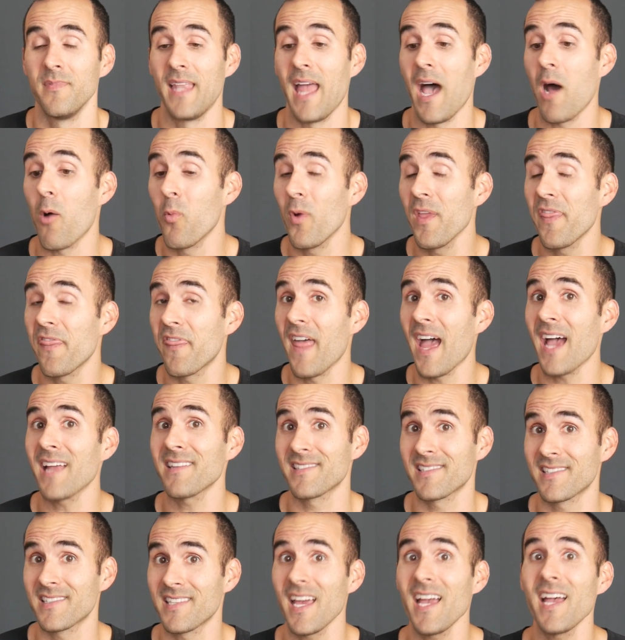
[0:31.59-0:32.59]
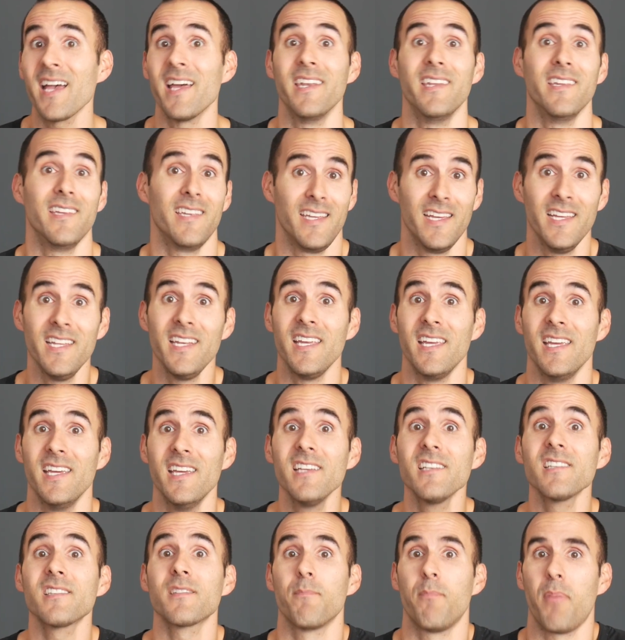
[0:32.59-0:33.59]
Now, with that said, it
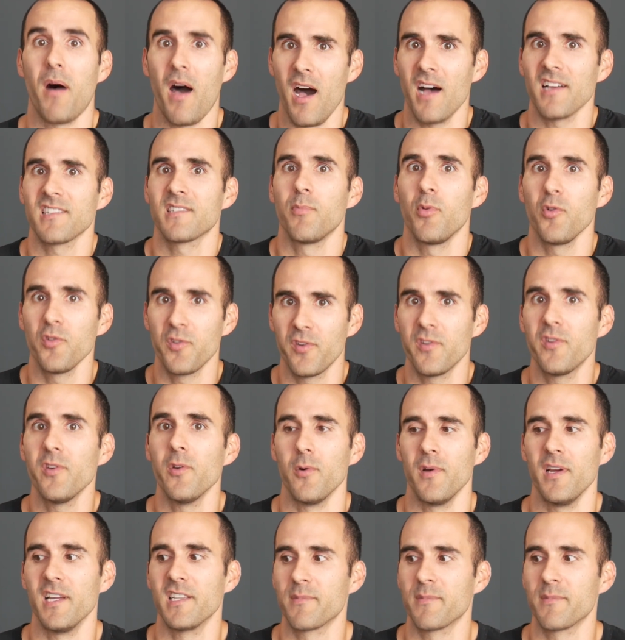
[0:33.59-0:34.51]
is possible to do.